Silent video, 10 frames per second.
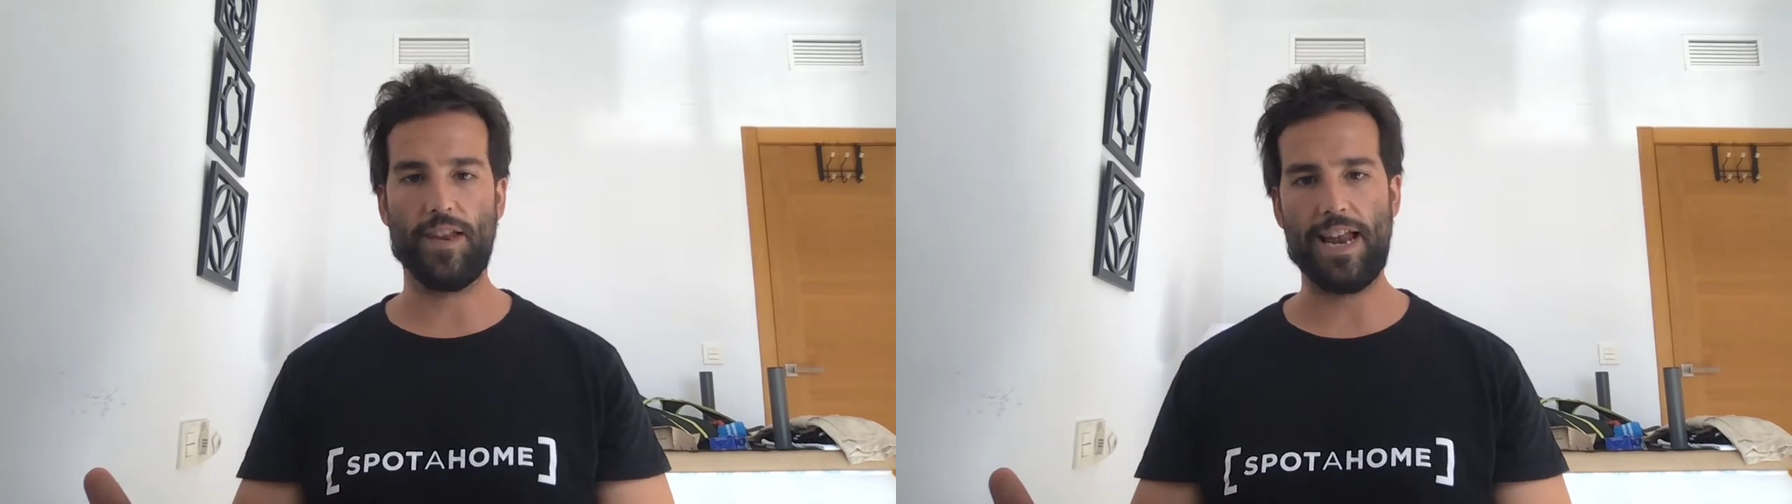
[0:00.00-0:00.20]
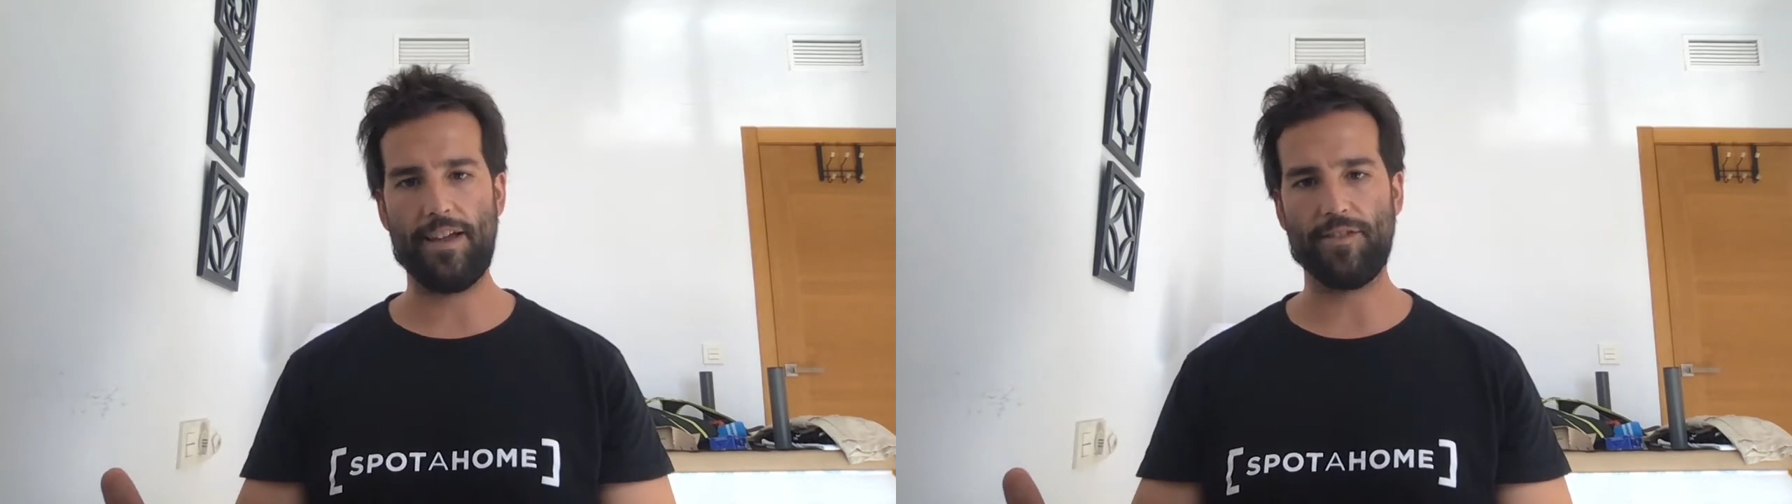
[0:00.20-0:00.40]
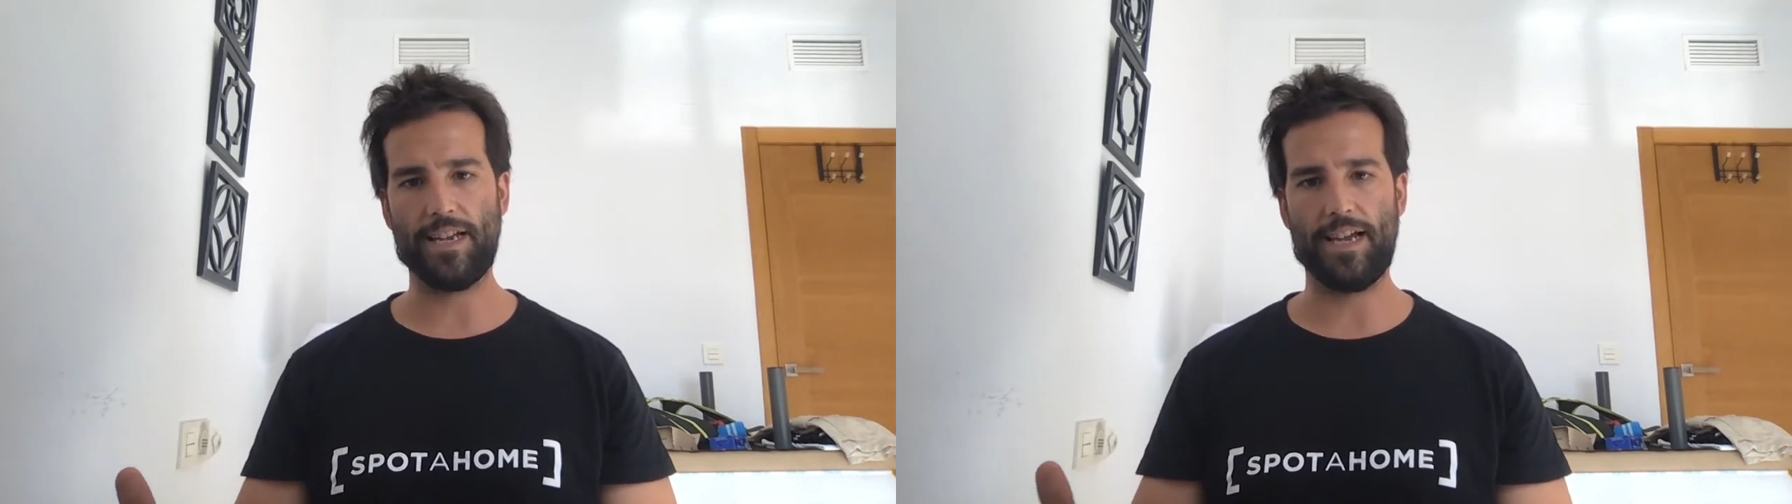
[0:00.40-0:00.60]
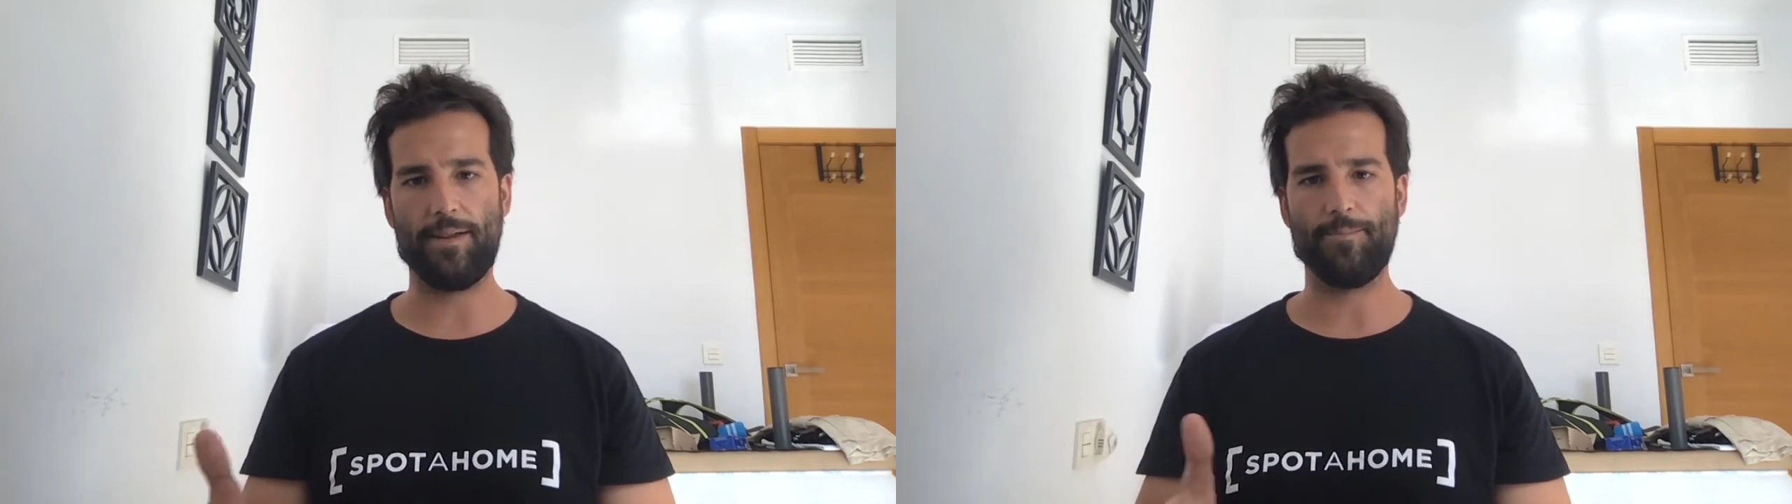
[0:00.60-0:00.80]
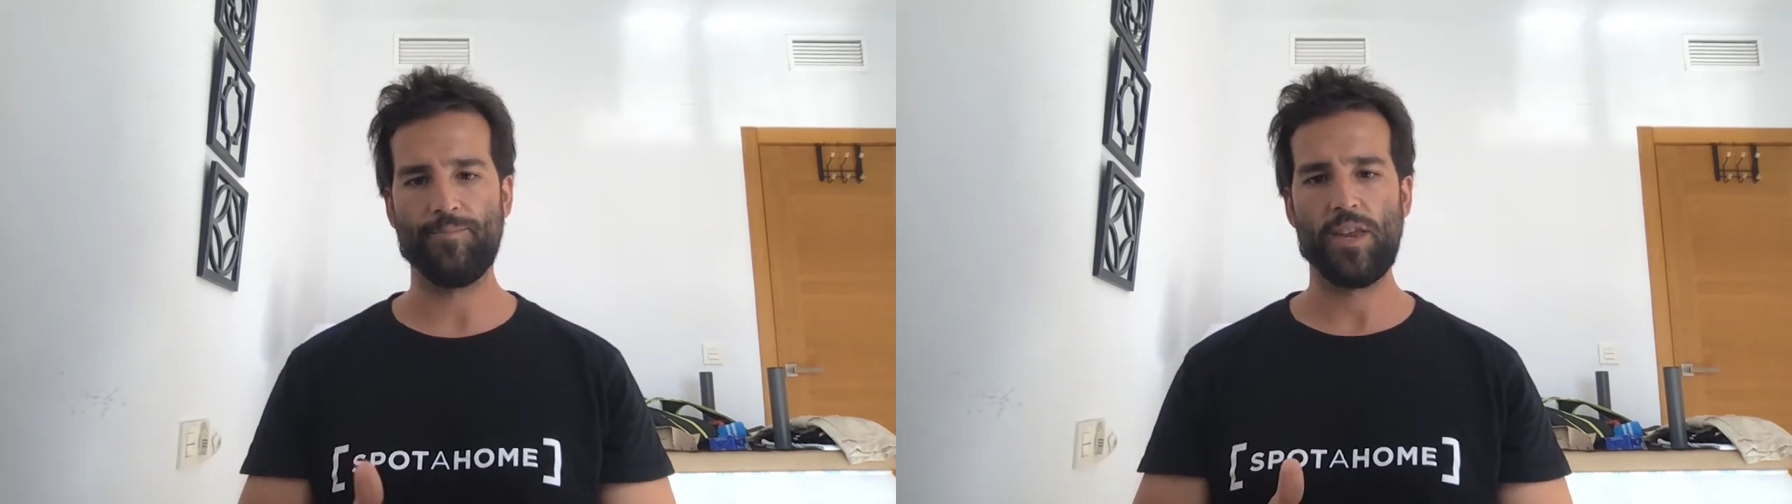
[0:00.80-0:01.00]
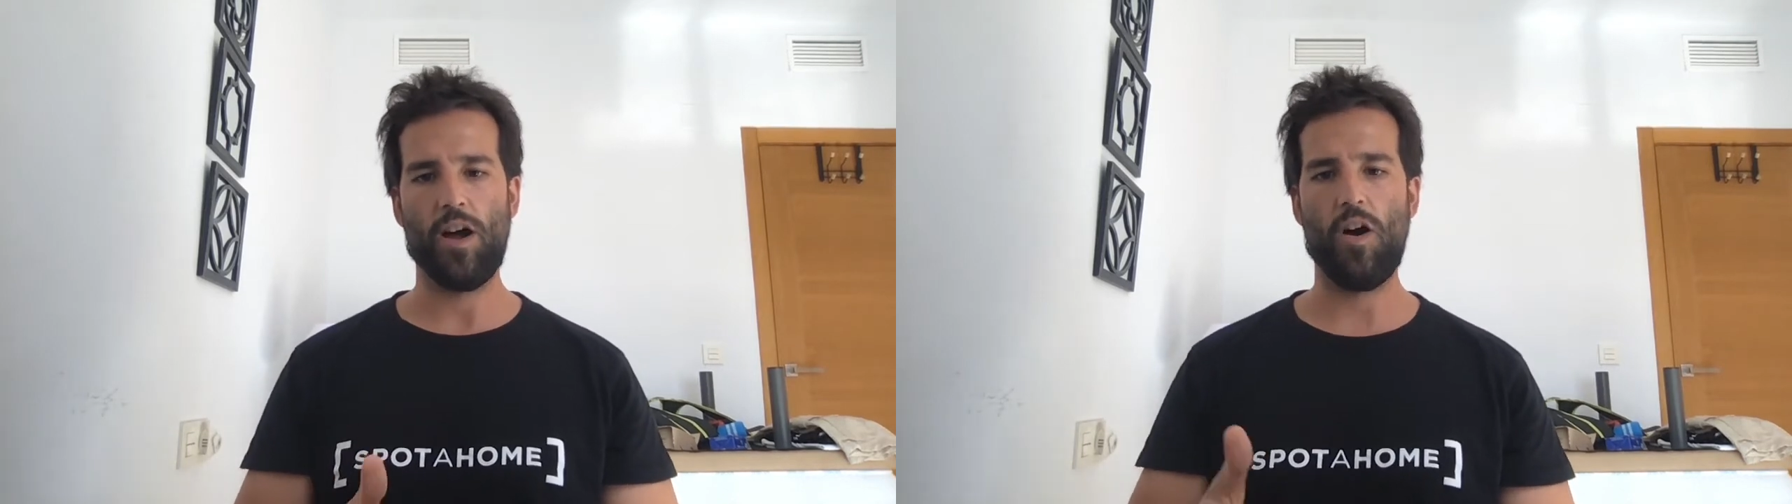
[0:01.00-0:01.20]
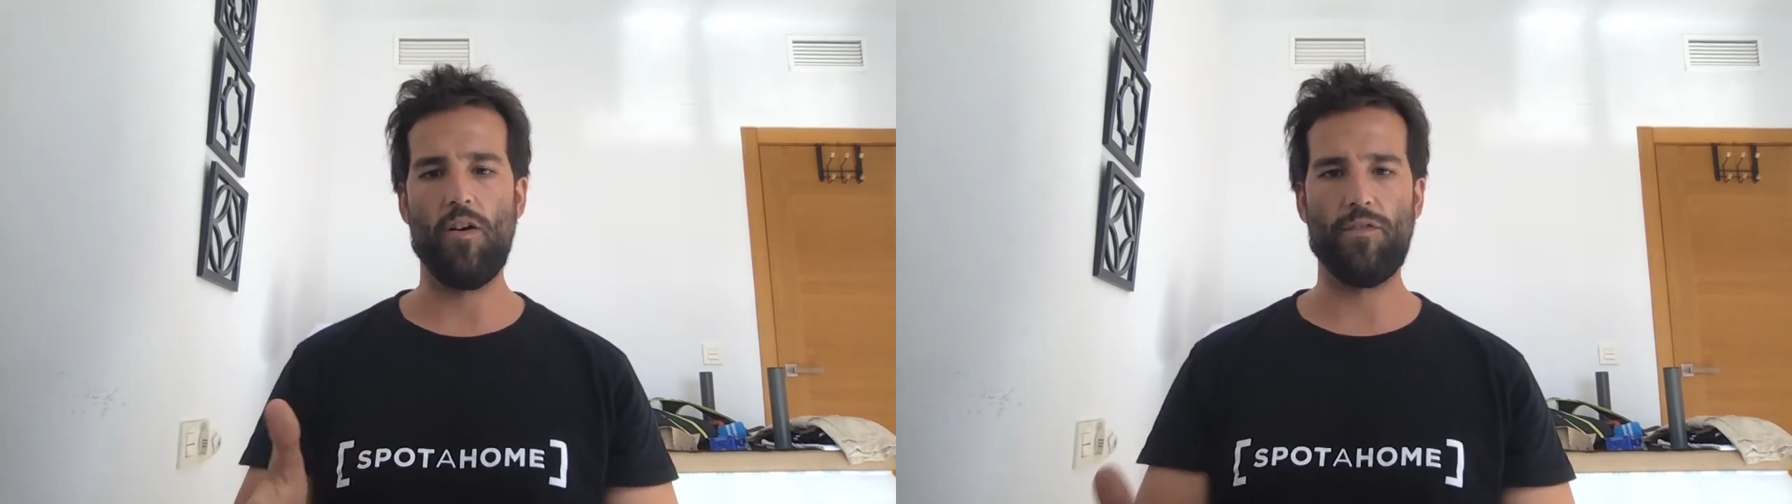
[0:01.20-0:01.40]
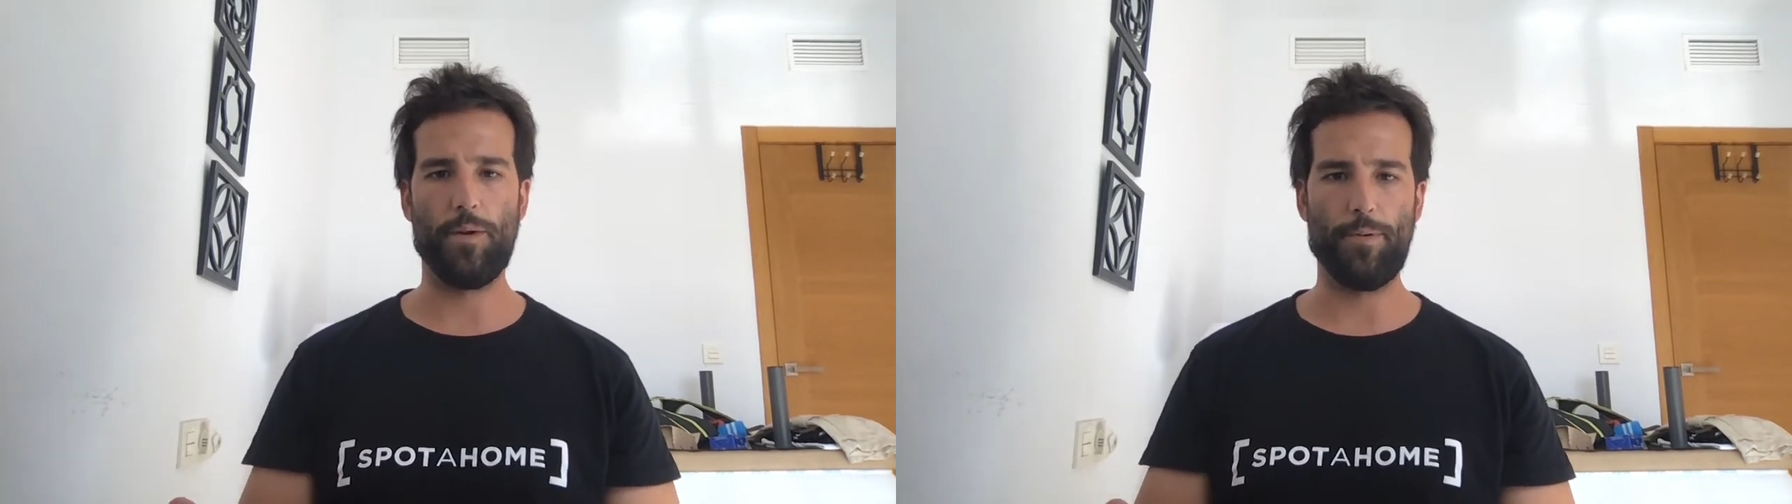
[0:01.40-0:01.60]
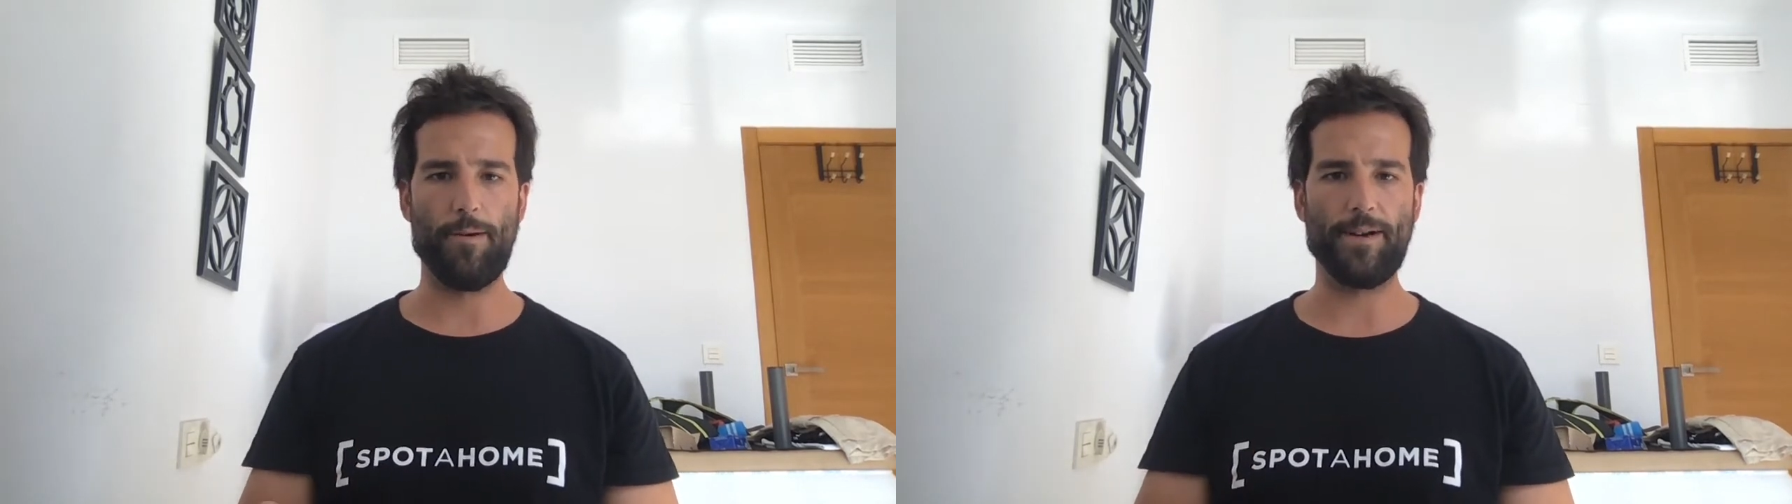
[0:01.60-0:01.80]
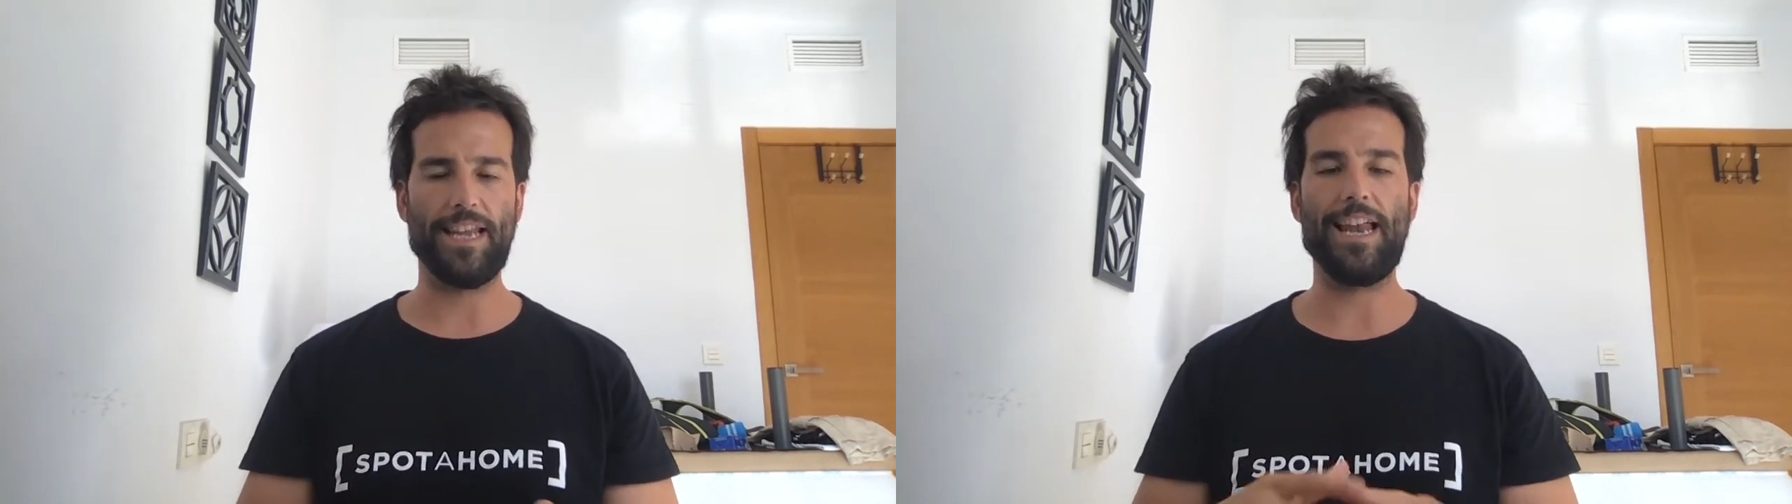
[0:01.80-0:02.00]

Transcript: lifetime of the property,